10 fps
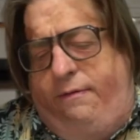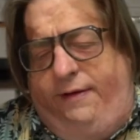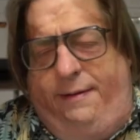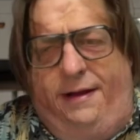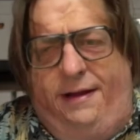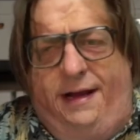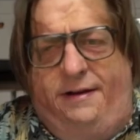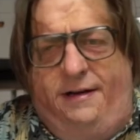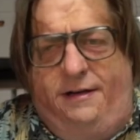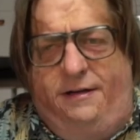Female
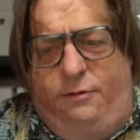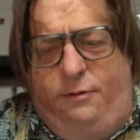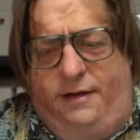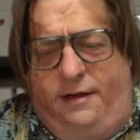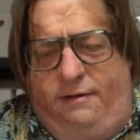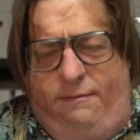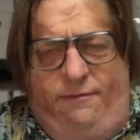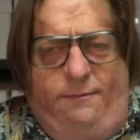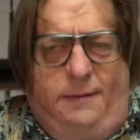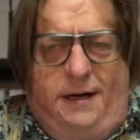anti-hero with a
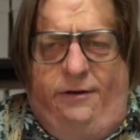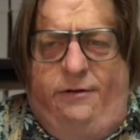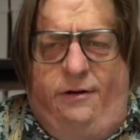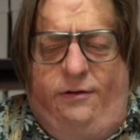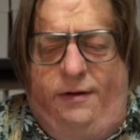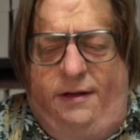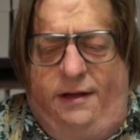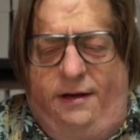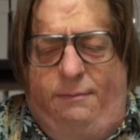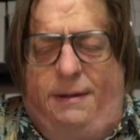monstrous villain.